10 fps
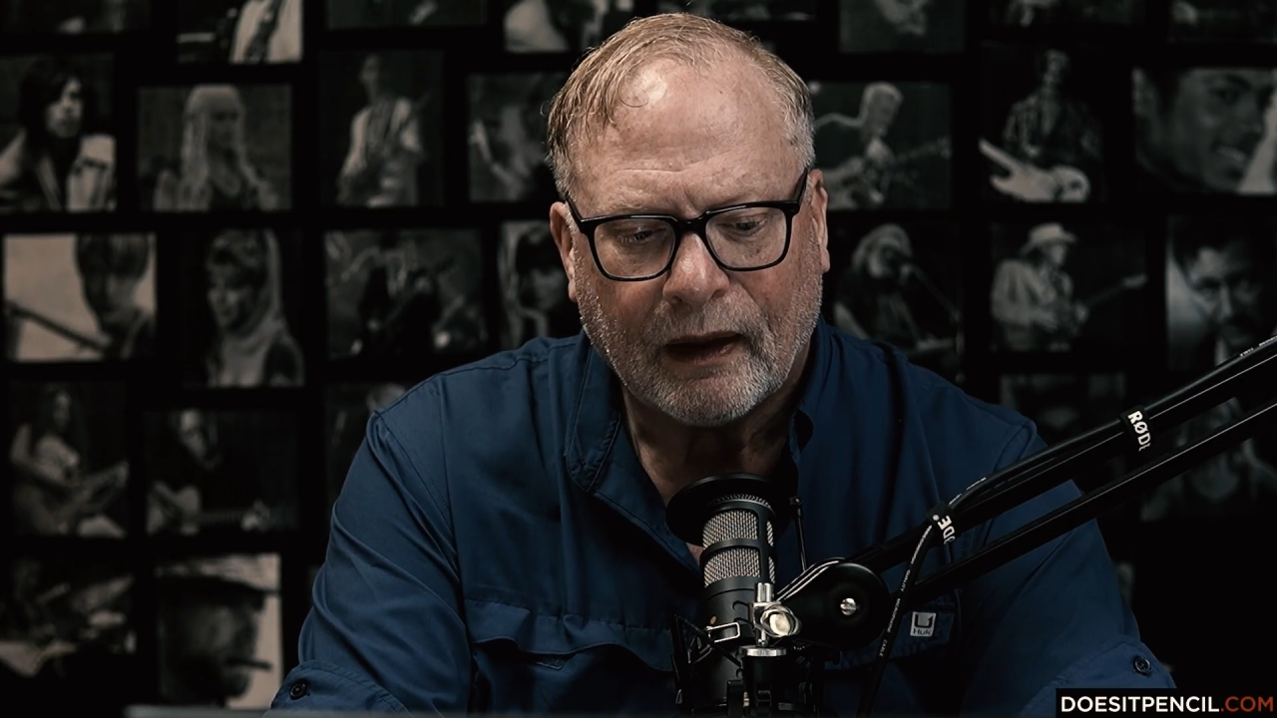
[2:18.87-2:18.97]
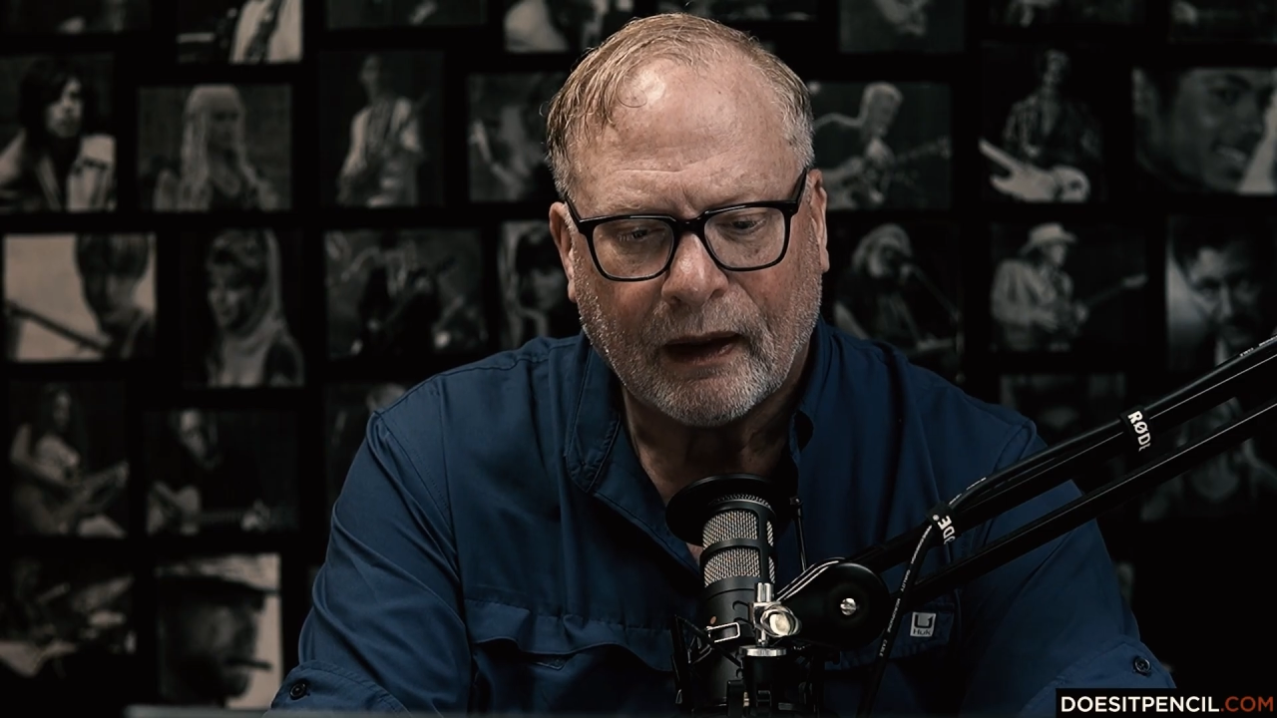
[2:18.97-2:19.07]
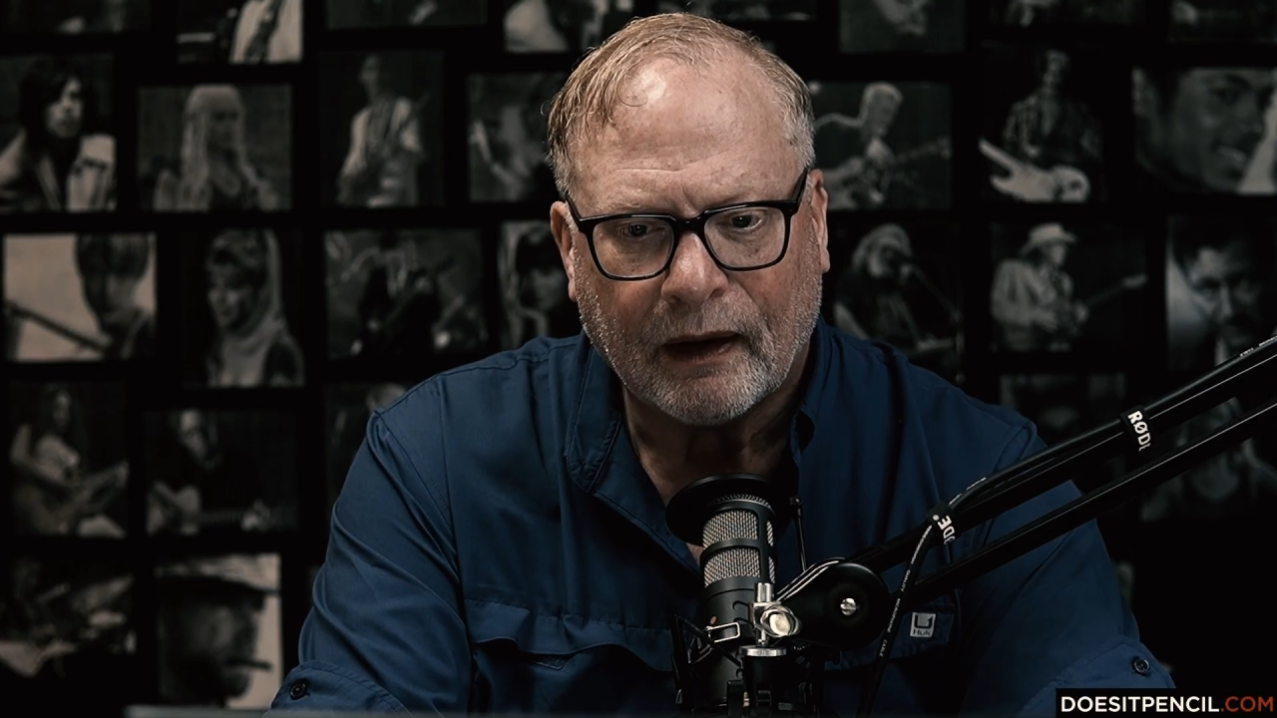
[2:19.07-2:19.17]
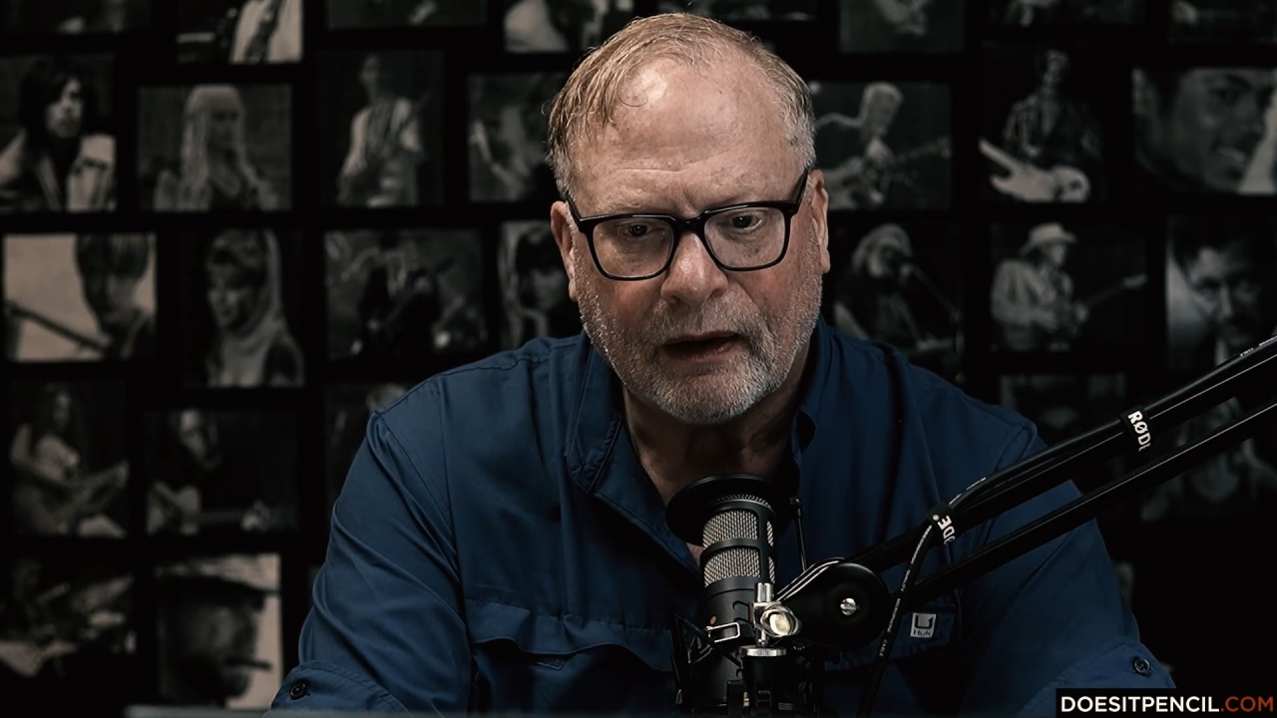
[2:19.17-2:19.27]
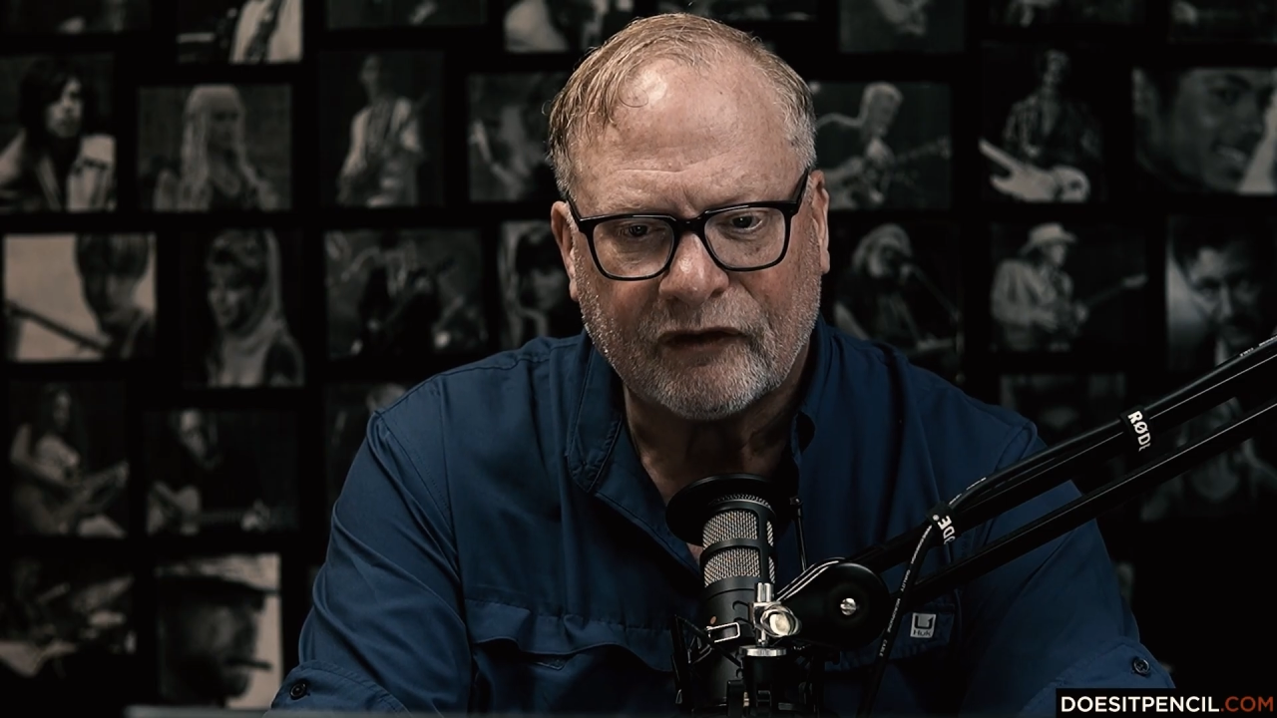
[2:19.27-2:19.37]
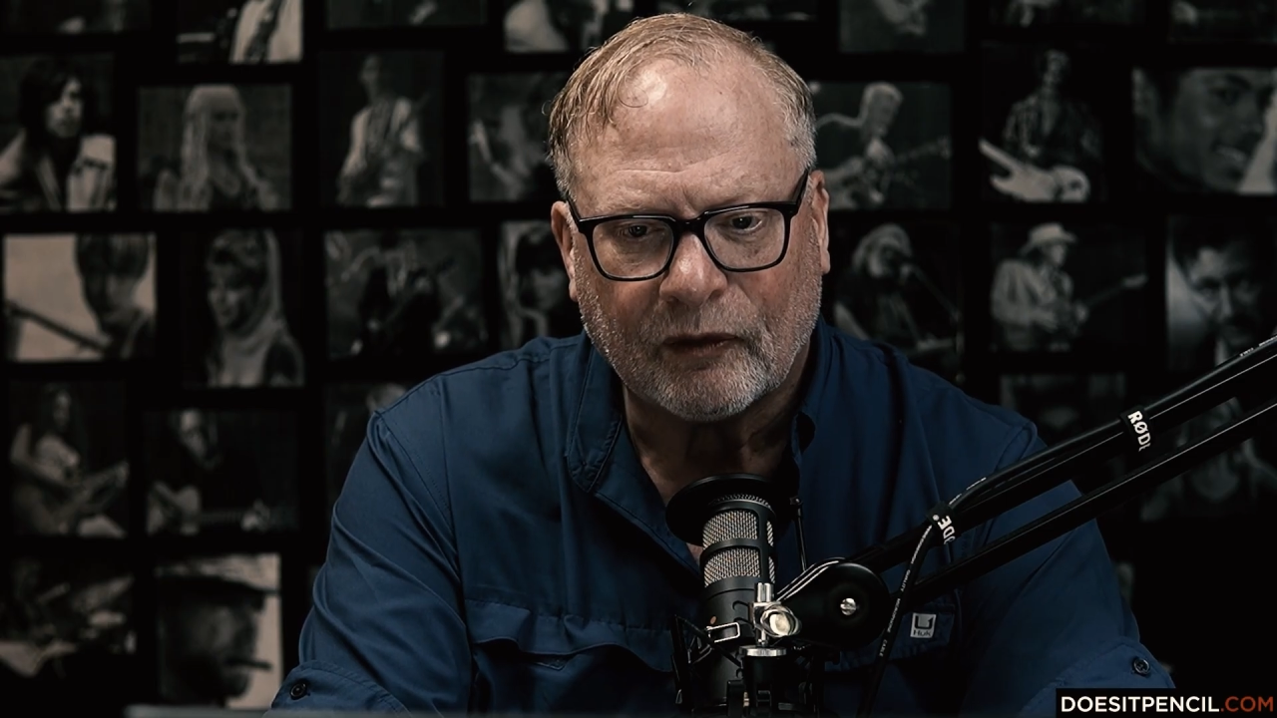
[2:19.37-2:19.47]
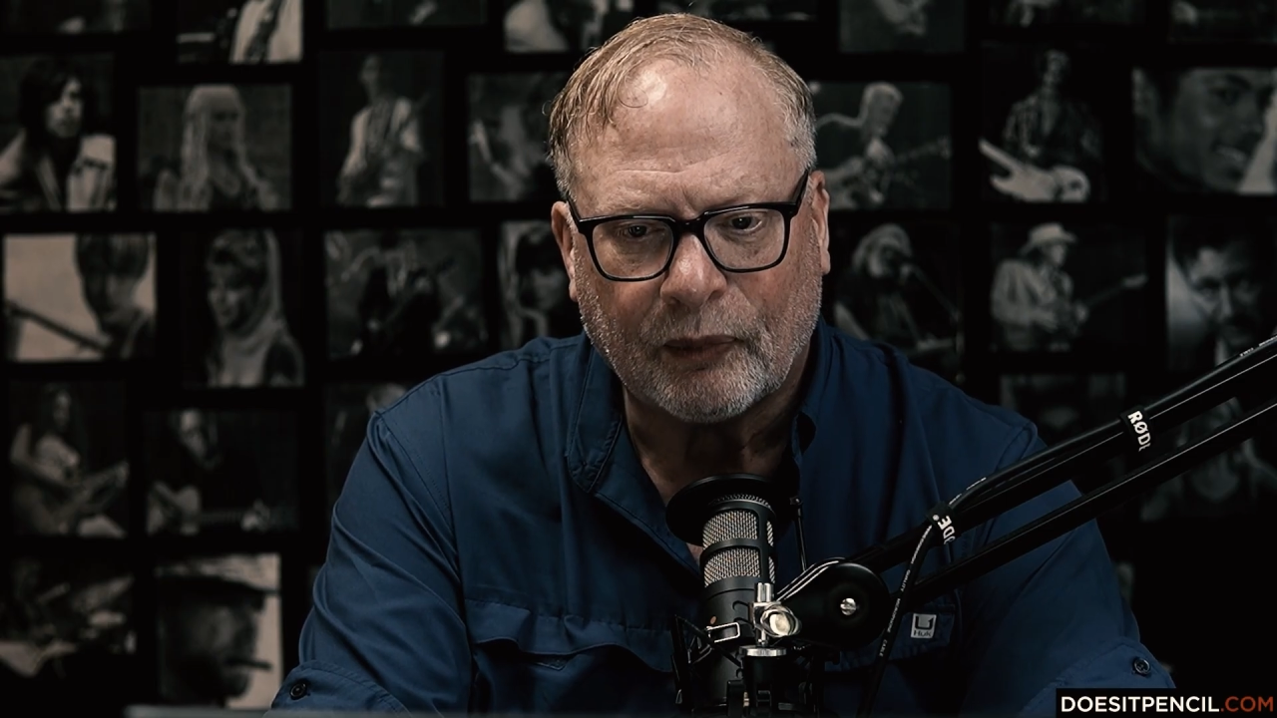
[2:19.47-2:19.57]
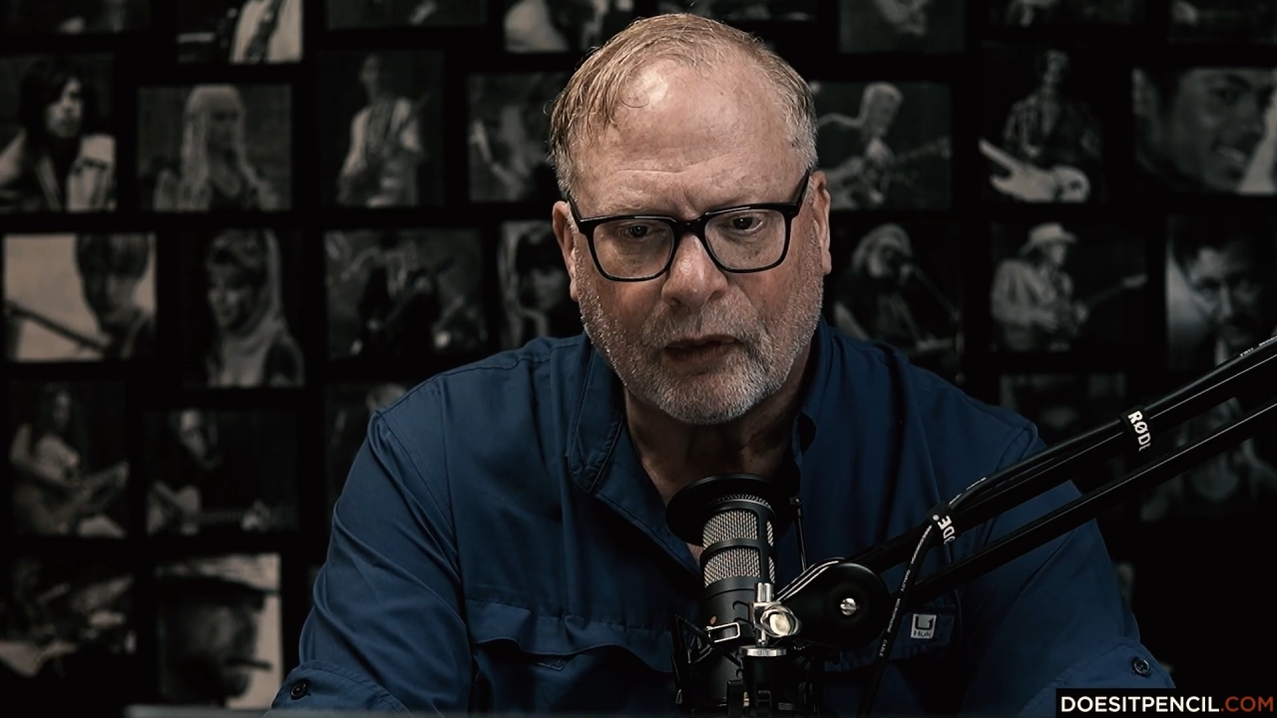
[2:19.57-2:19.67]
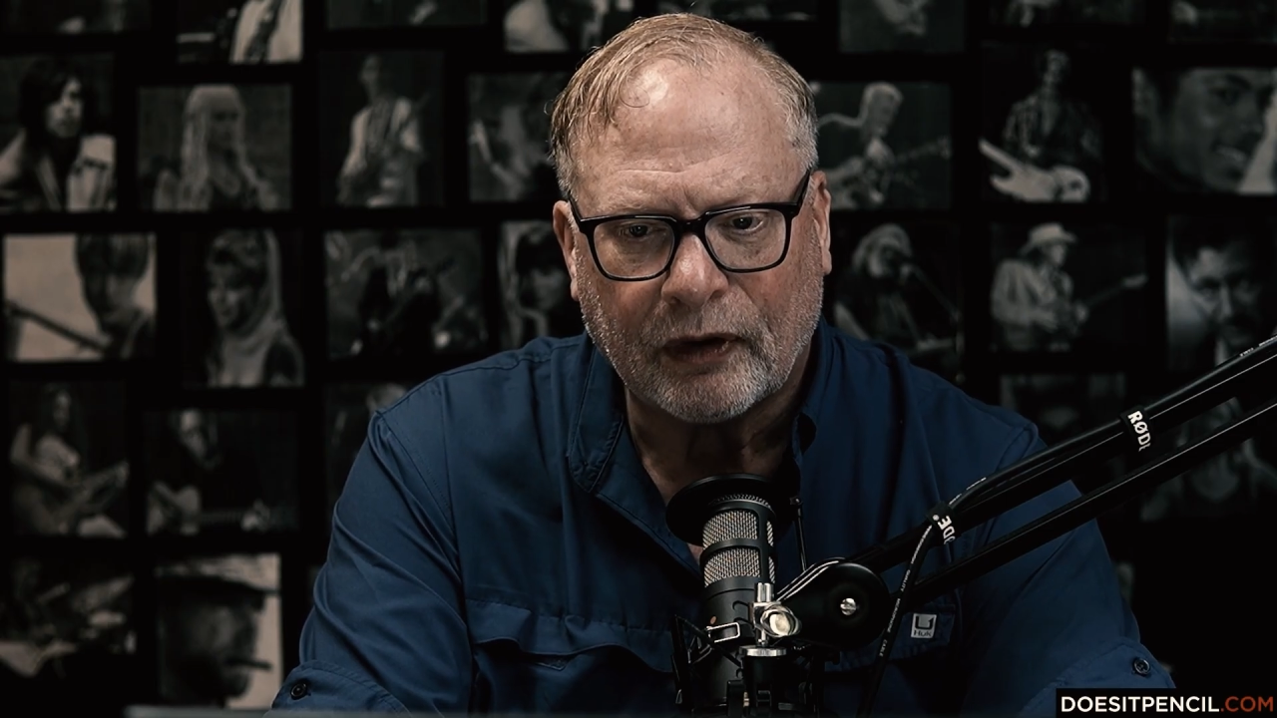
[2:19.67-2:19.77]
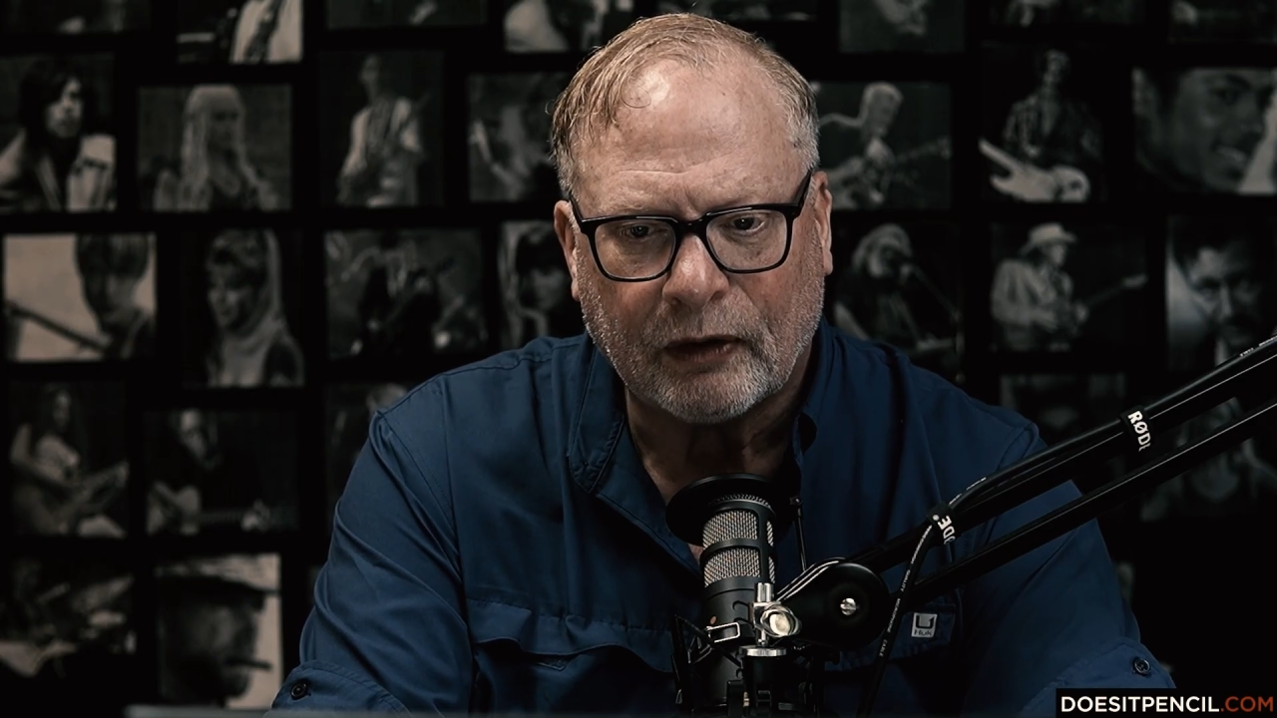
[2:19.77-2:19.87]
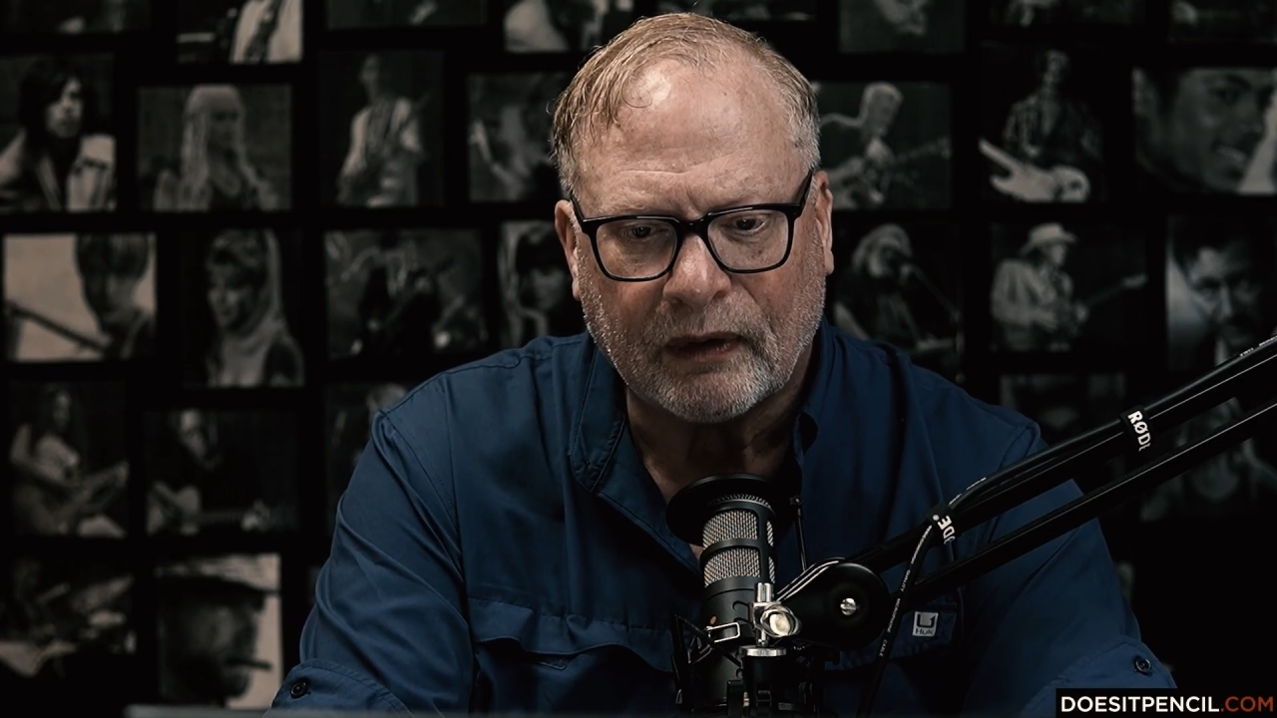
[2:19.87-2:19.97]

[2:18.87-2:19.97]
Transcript: And it's important here